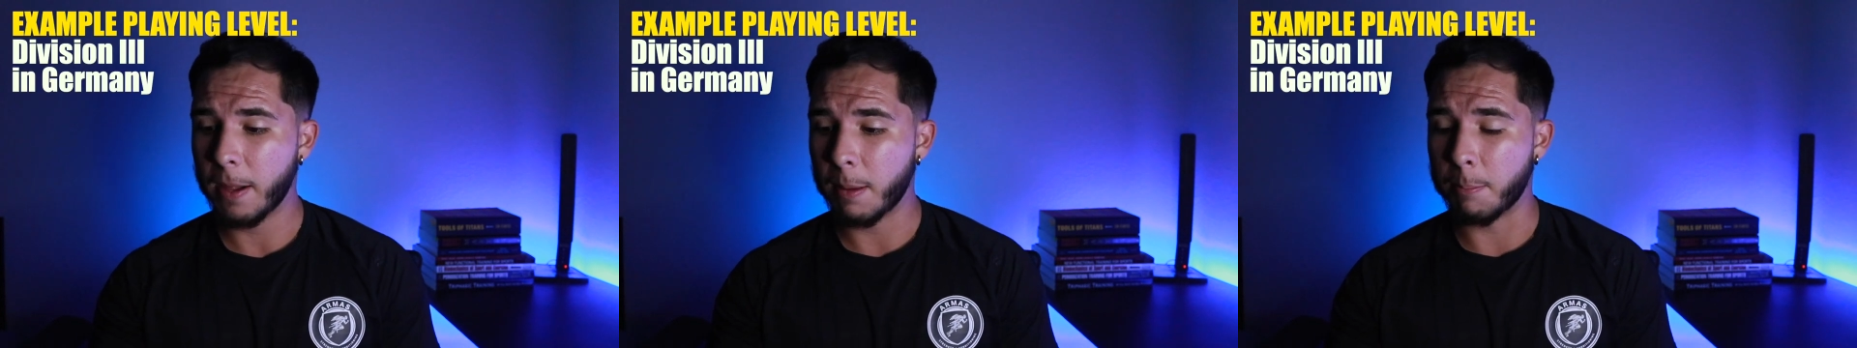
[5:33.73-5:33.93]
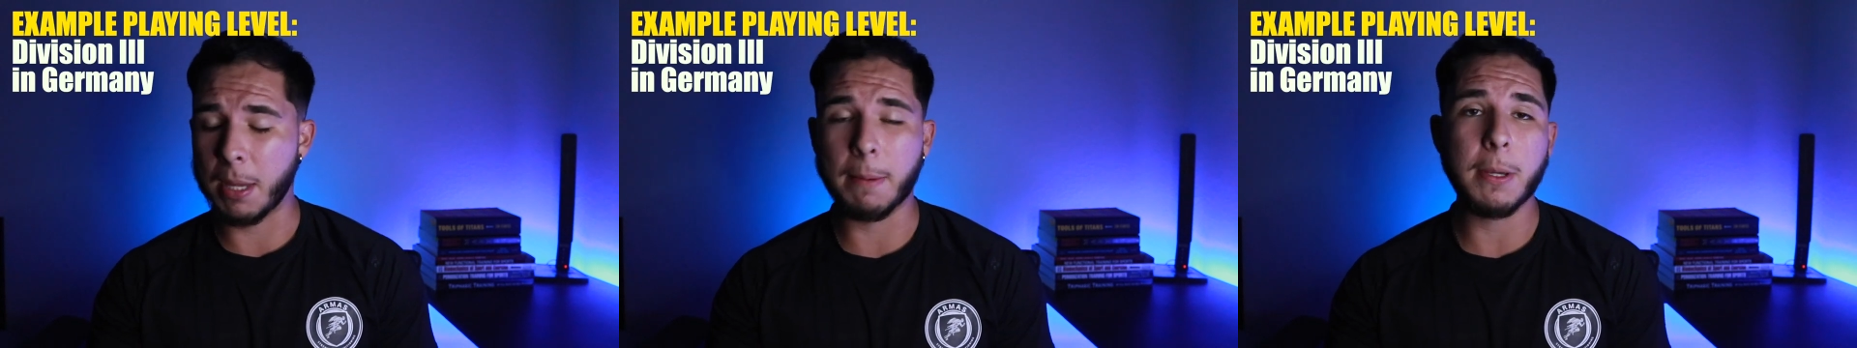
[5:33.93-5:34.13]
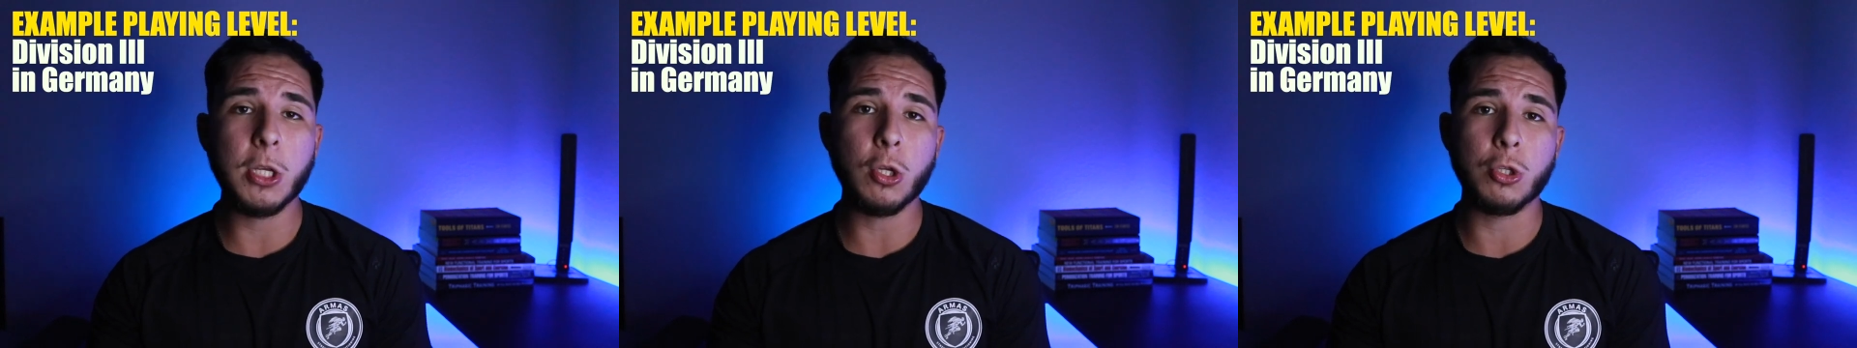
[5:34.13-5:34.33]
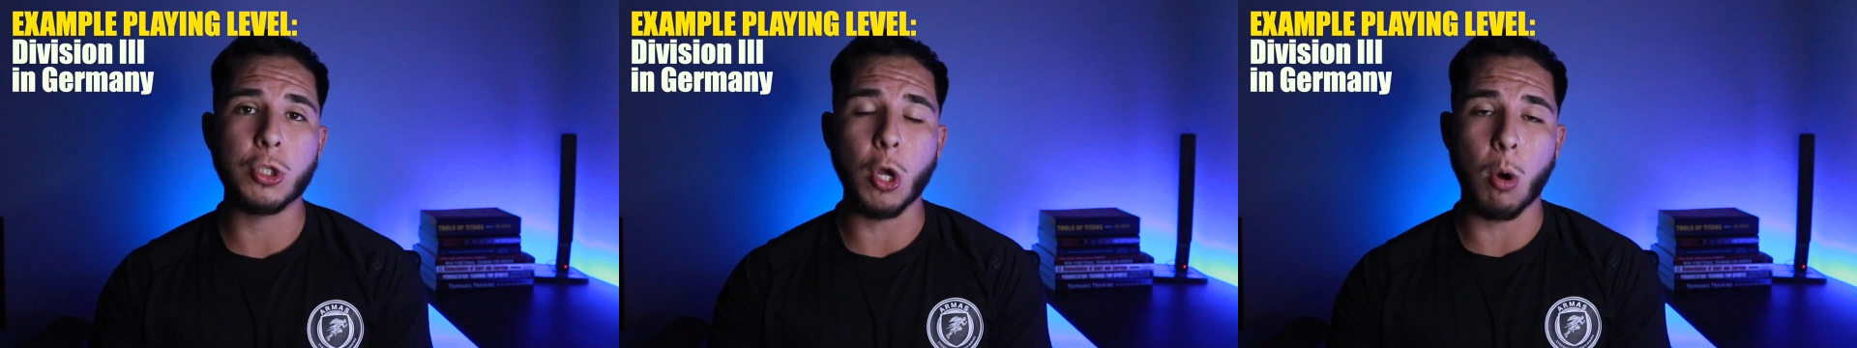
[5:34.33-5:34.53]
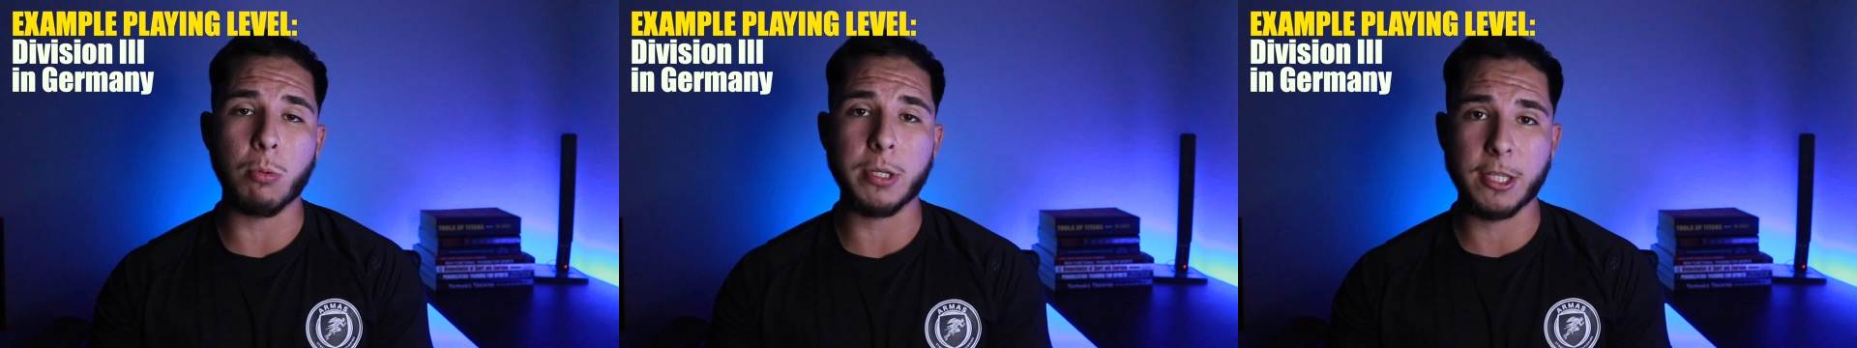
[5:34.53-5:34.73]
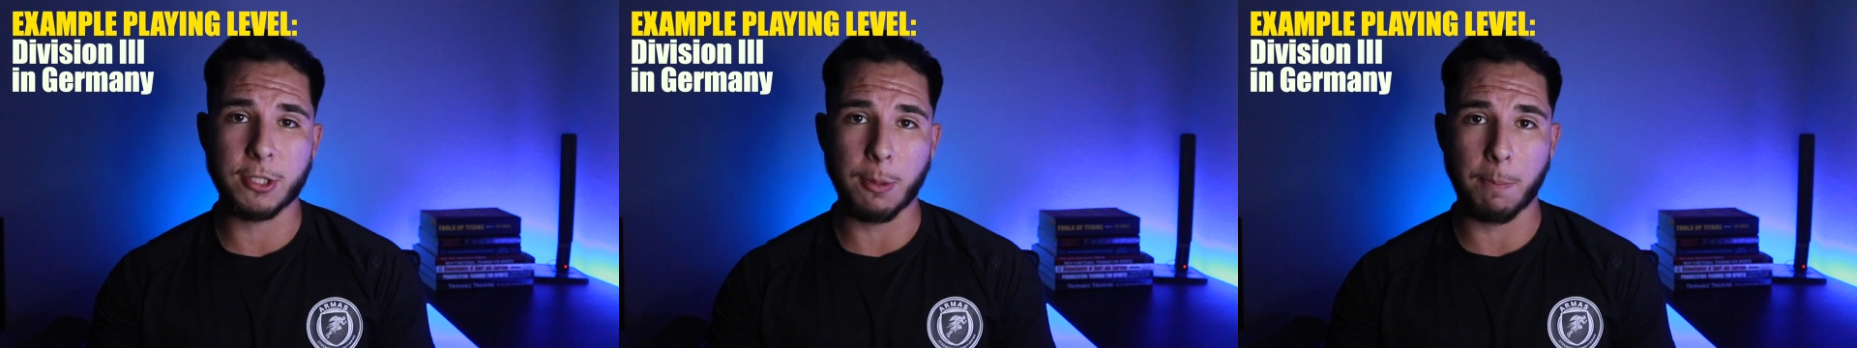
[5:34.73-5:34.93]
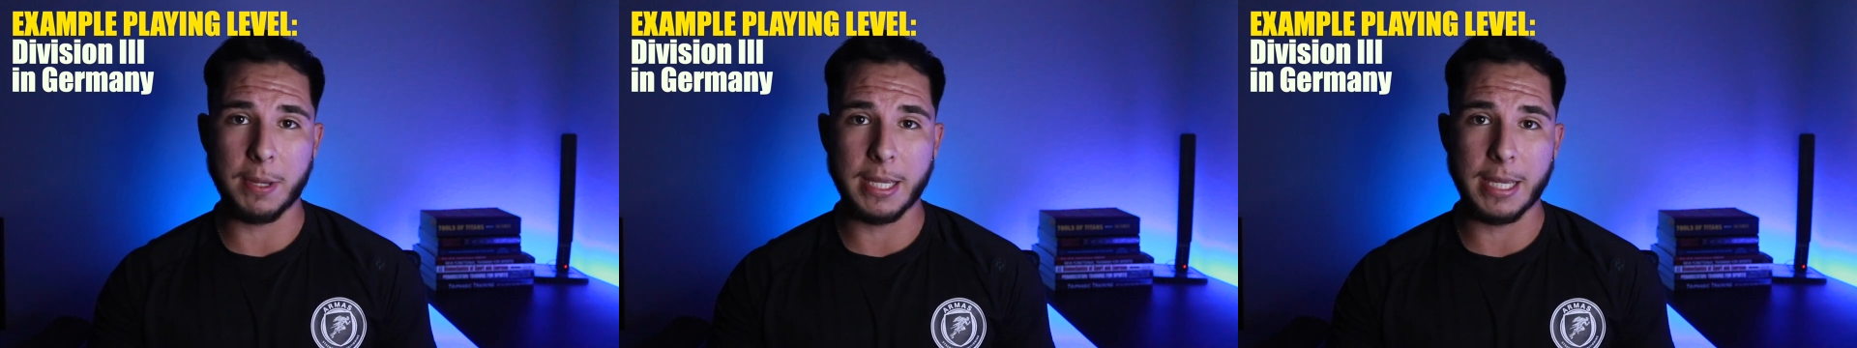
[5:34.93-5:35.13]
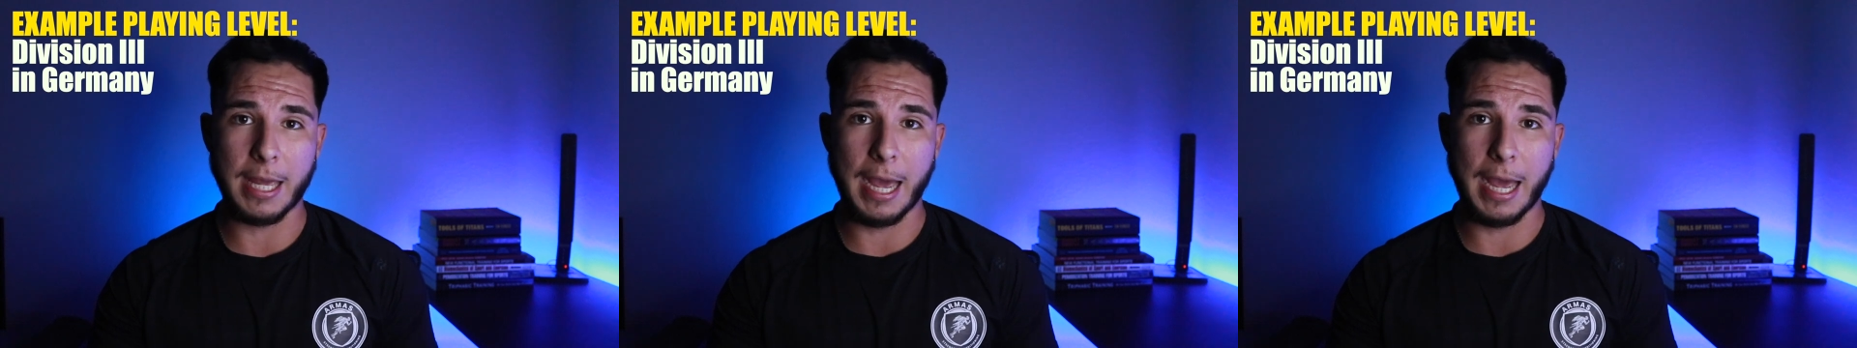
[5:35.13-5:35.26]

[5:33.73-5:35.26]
maybe you don't need to be